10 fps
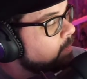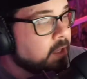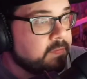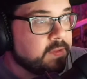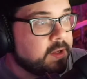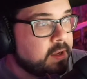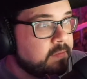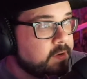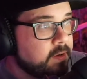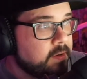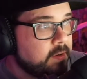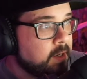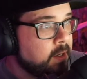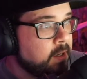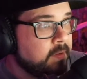Loving the cover.
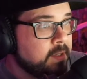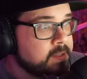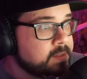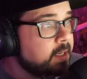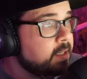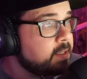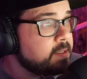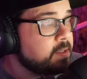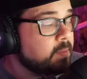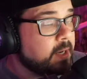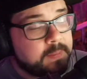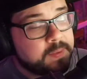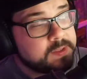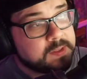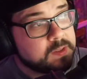Excited to see what
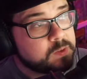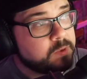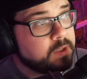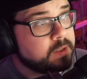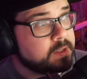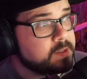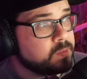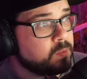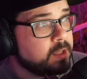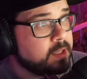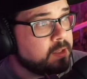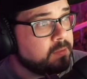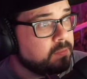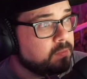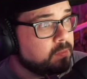happens in this book. This is one of
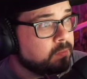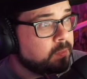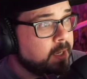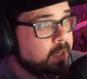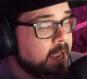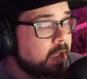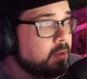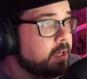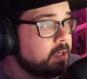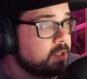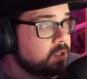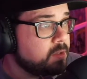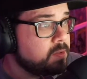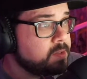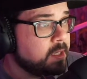the red outlined
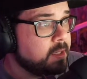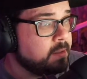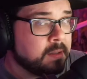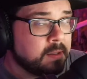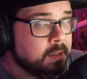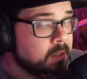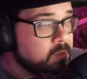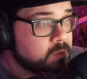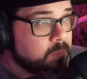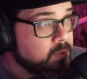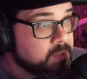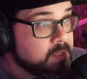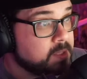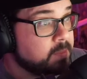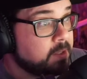issues that
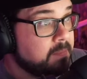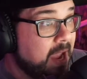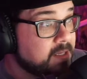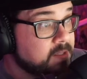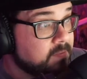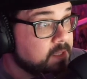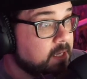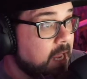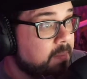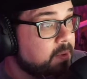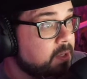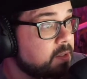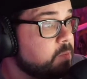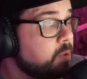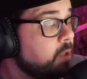supposedly something massive is going to happen in
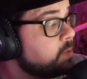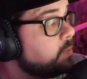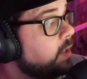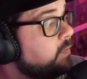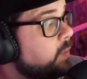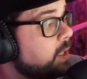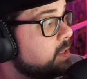this book, so we'll have to wait and